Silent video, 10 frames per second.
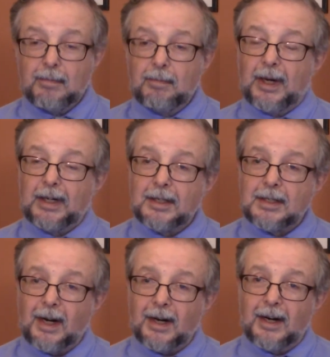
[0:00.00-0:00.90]
but it's
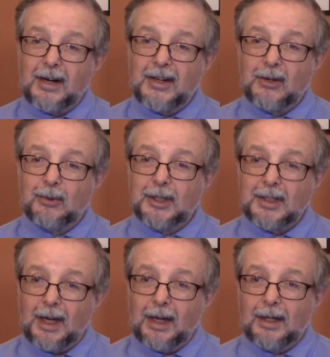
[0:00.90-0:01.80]
hard to
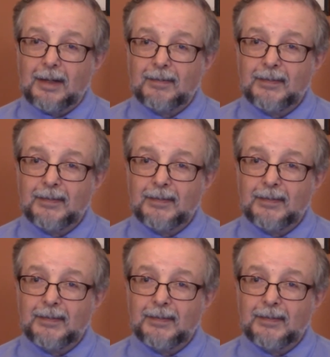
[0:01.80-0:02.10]
attain.